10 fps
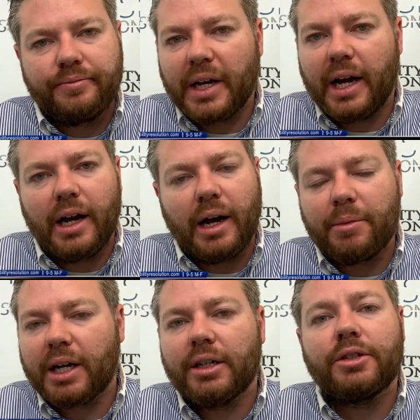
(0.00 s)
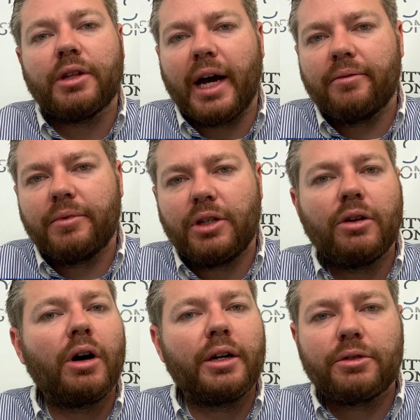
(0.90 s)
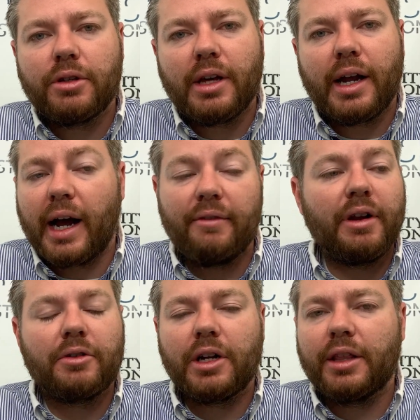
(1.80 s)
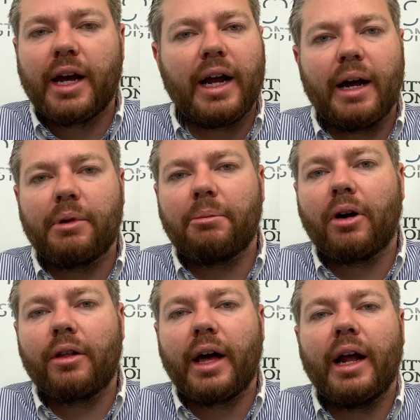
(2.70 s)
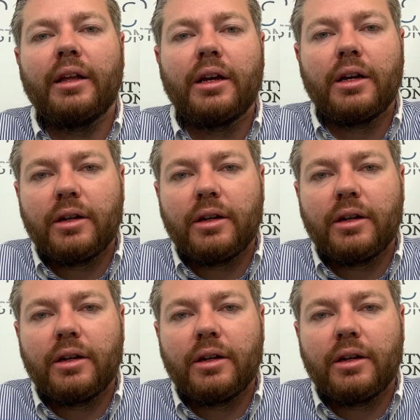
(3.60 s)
I, I'm not going to do that. You know I don't do that. I've never done that. I'm not part of that.